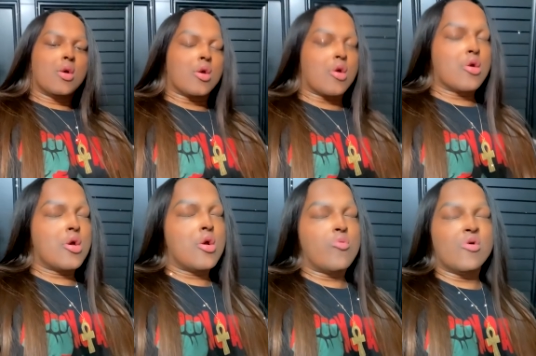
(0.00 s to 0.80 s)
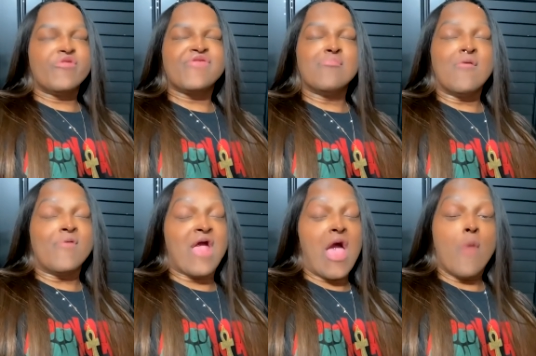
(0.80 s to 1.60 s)
girl, once that
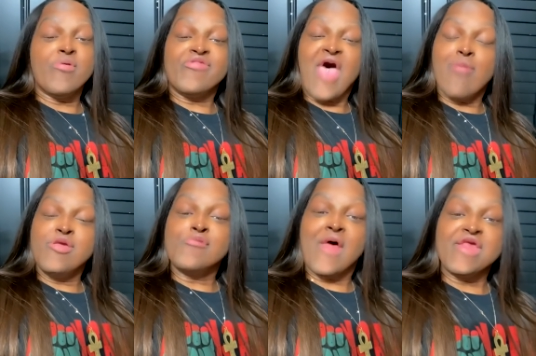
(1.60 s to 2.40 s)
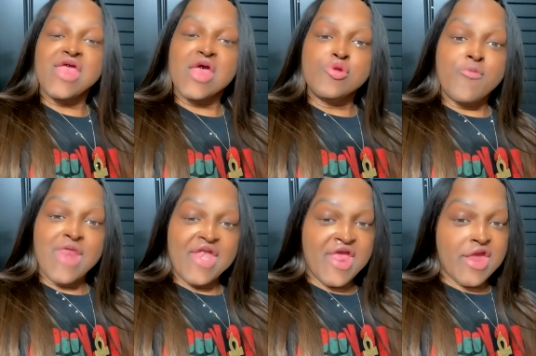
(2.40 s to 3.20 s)
motherfucker got up in time, he was like, yeah, you feel
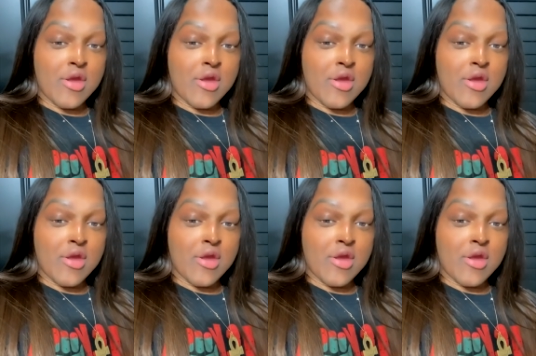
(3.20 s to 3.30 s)
that dick getting